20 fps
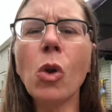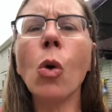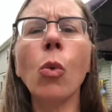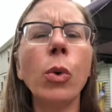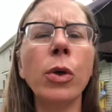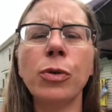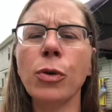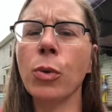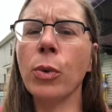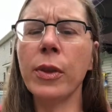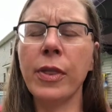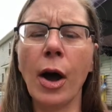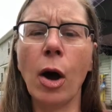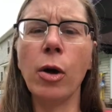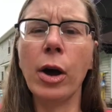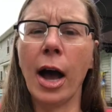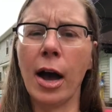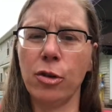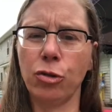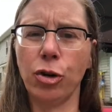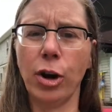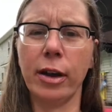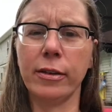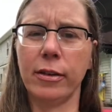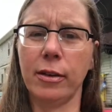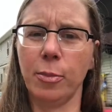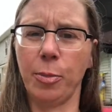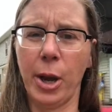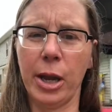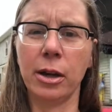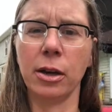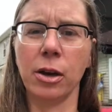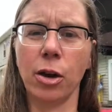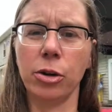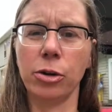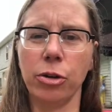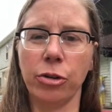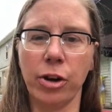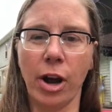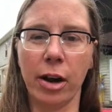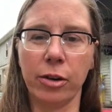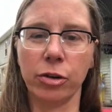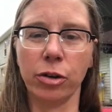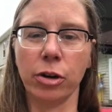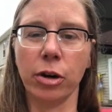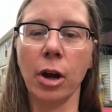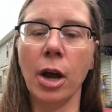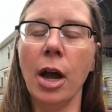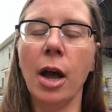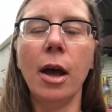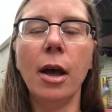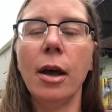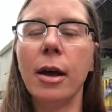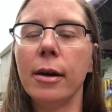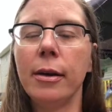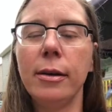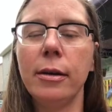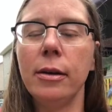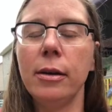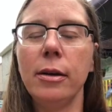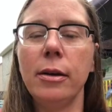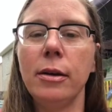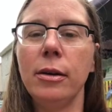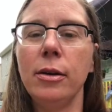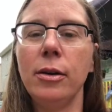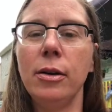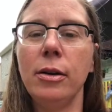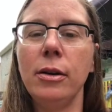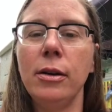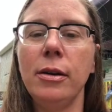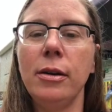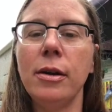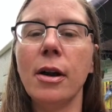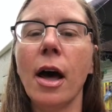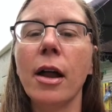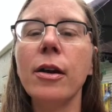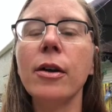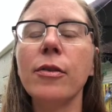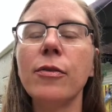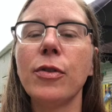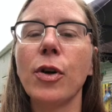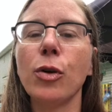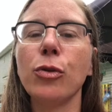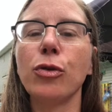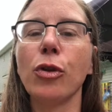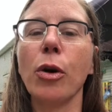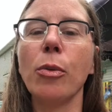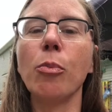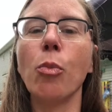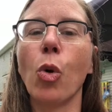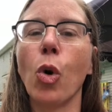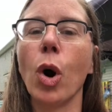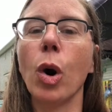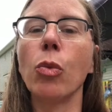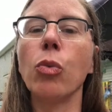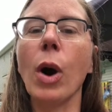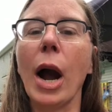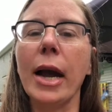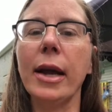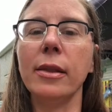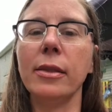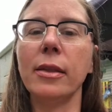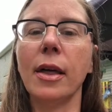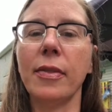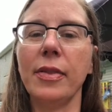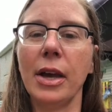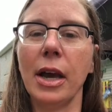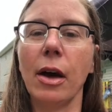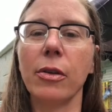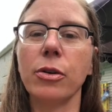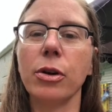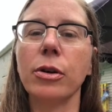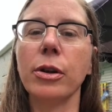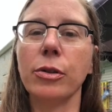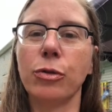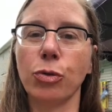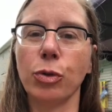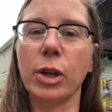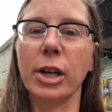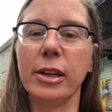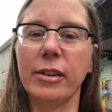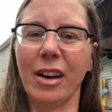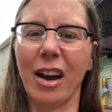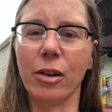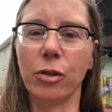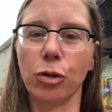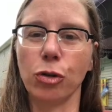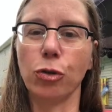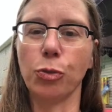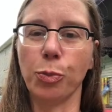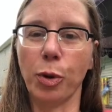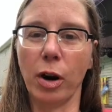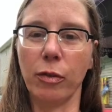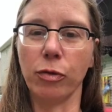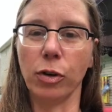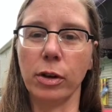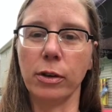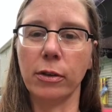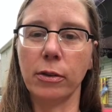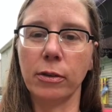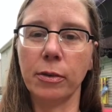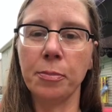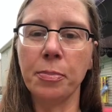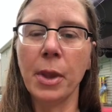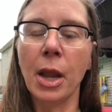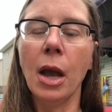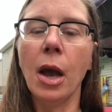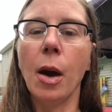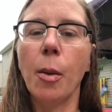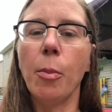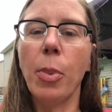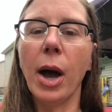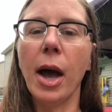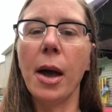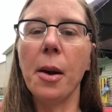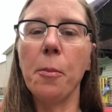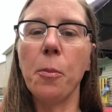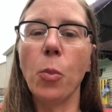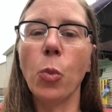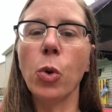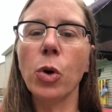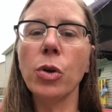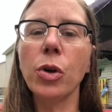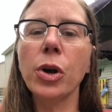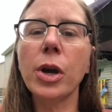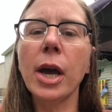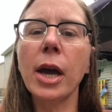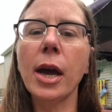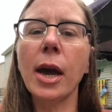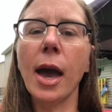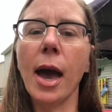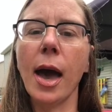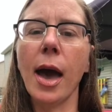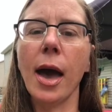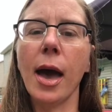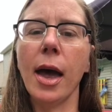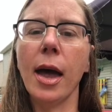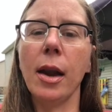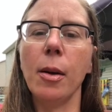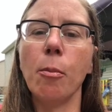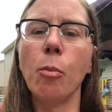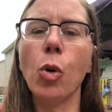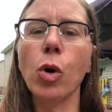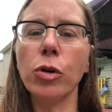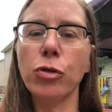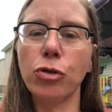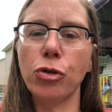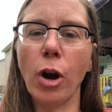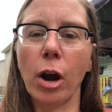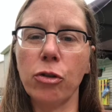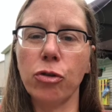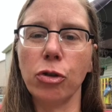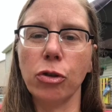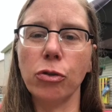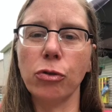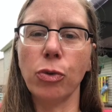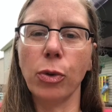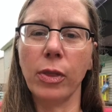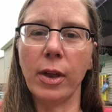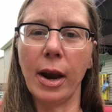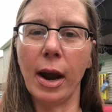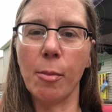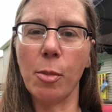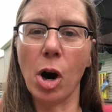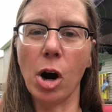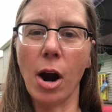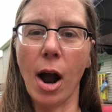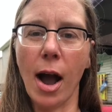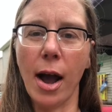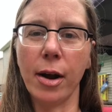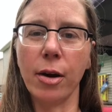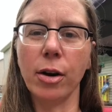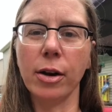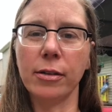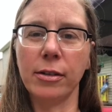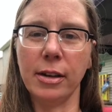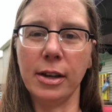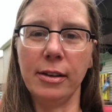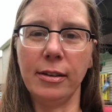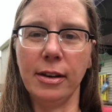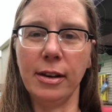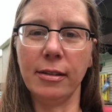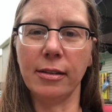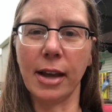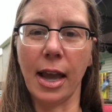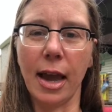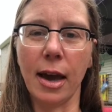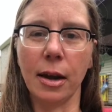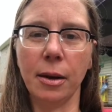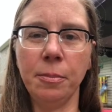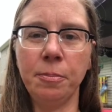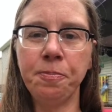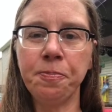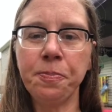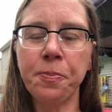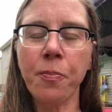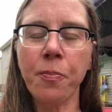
with or without contrast, depending on your doctor. None of those are more right than the other. It's really doctor's preference. But we're looking at more structures with an MRI or a CT scan.